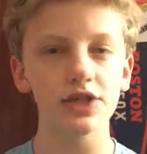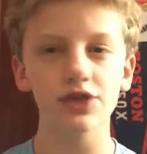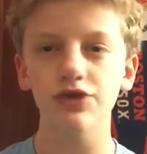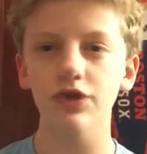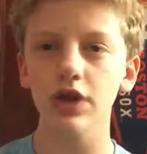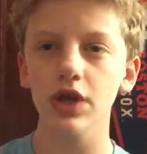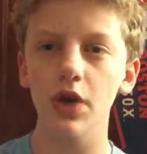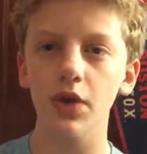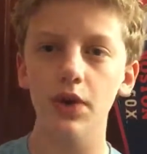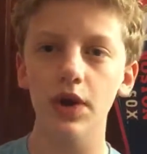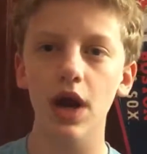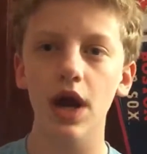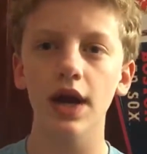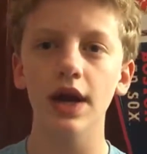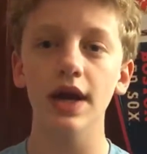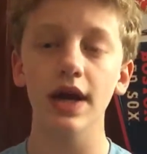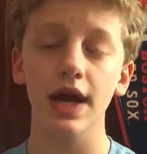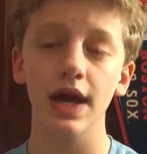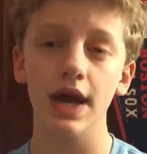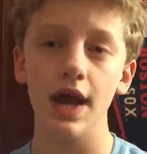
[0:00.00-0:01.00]
is really going on.
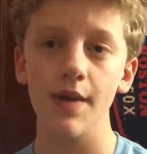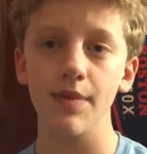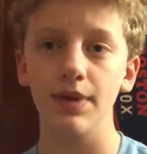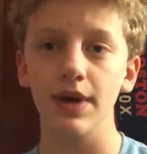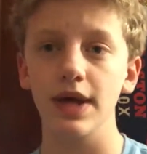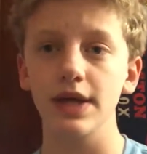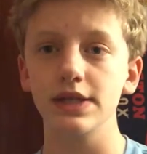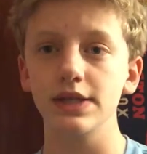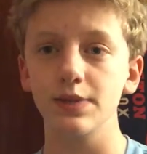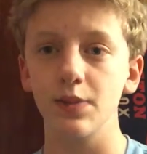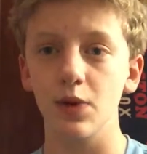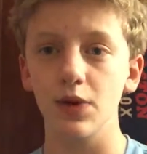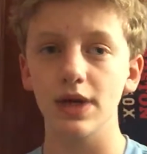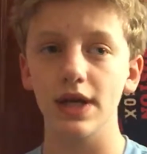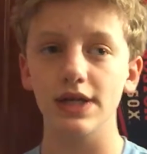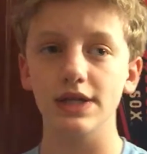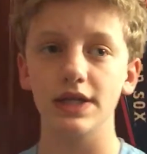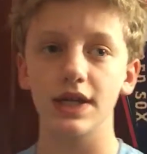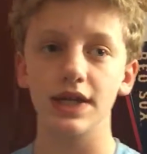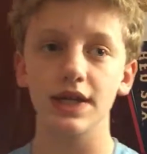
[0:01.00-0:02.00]
Again, I played some more
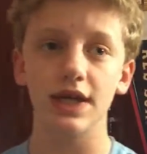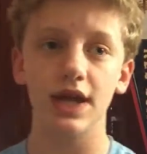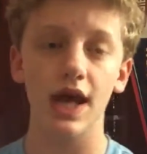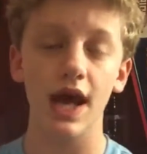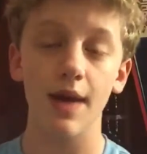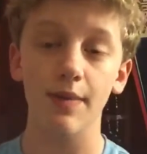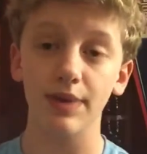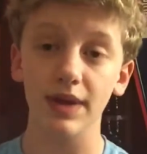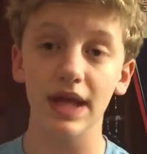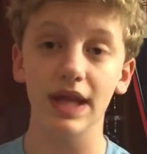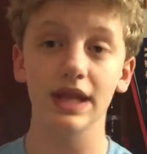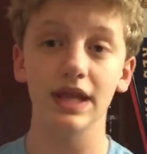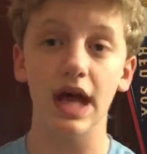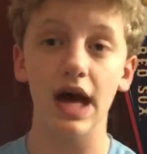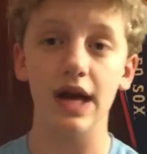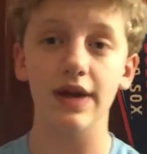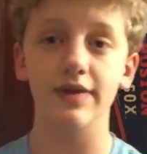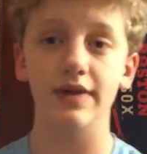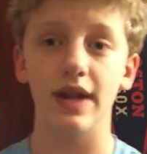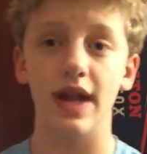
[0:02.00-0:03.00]
Destiny today. I played a
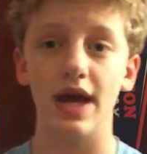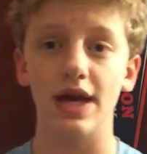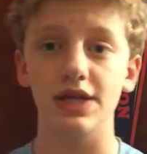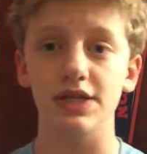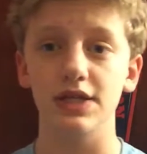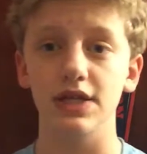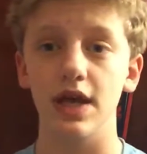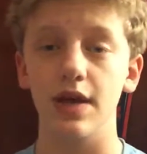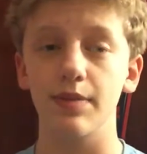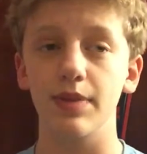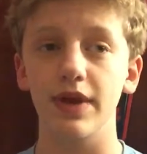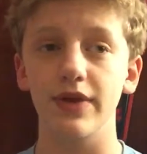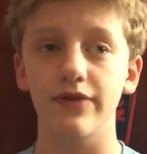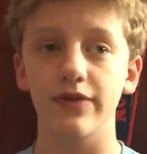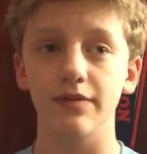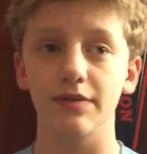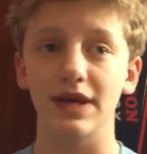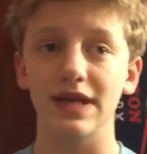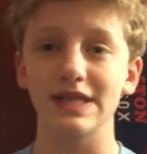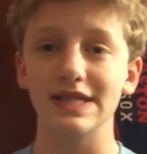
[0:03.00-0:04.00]
lot of it, actually. I played
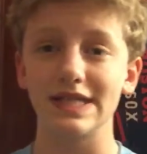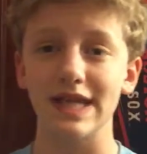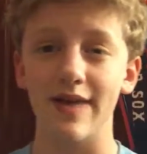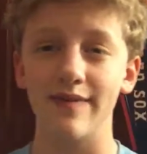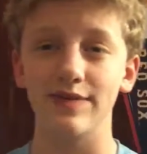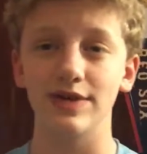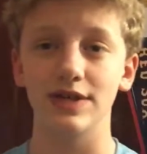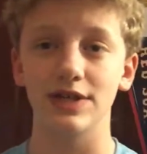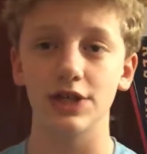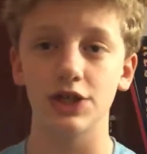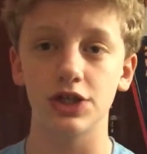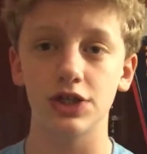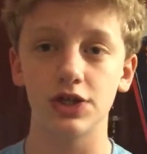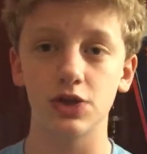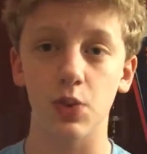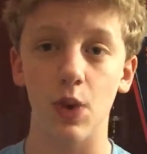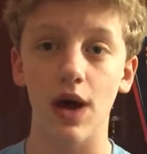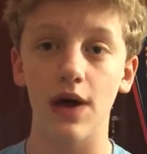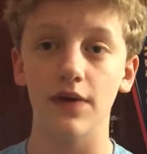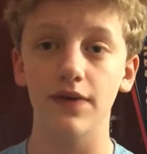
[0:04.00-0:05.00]
from, like, 7 to
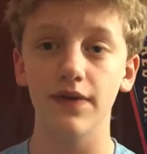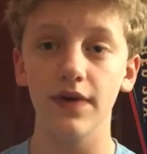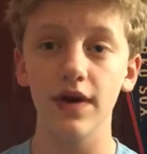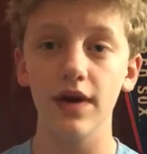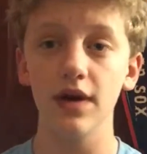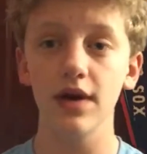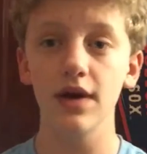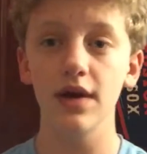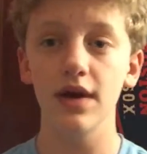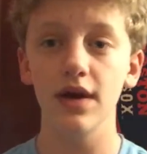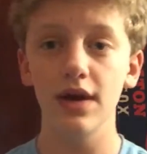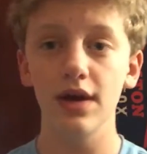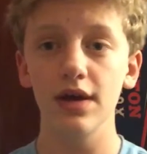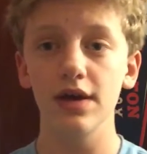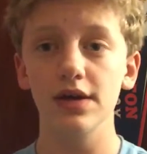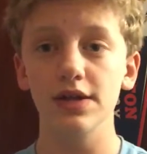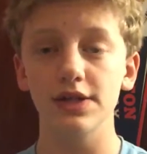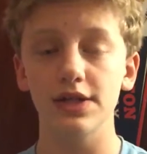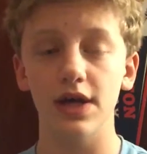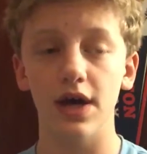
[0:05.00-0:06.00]
12.
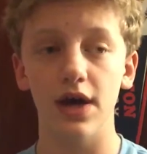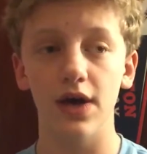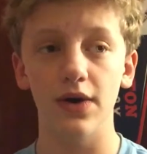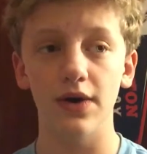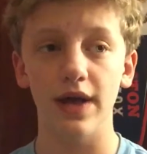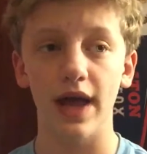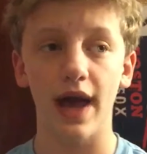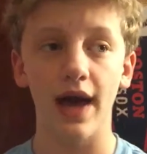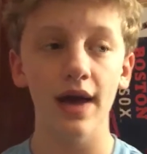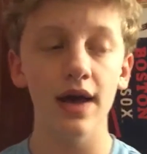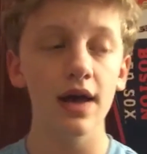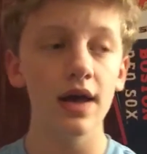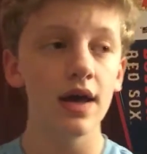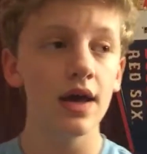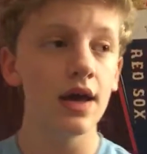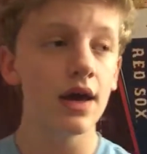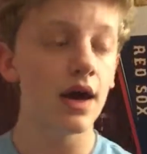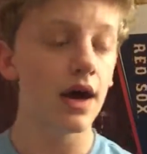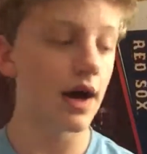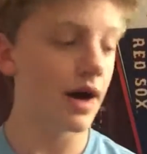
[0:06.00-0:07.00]
So, yeah.
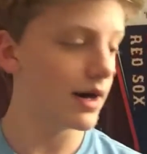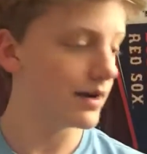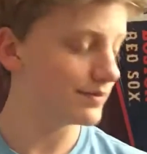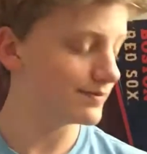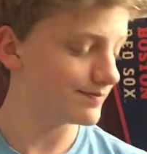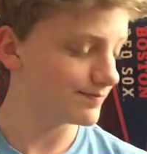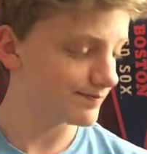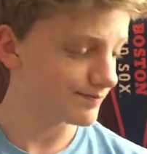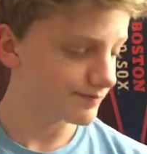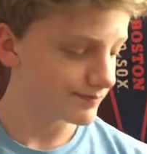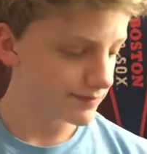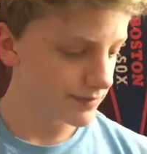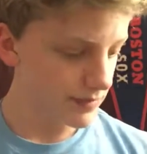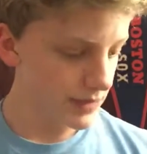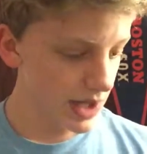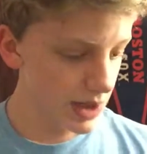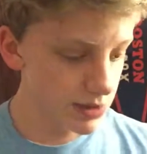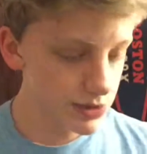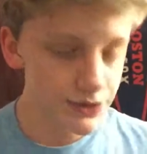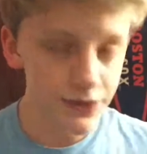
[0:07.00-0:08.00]

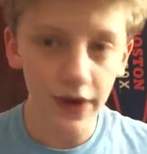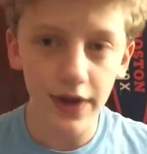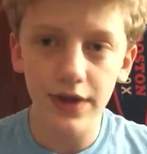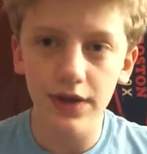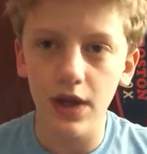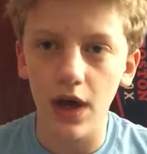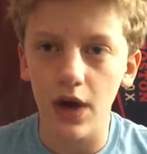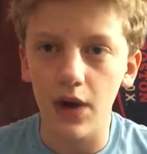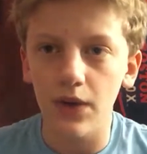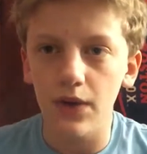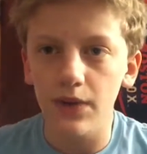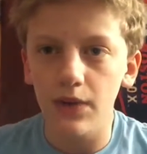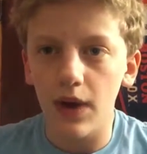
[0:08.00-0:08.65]
It was fun, though.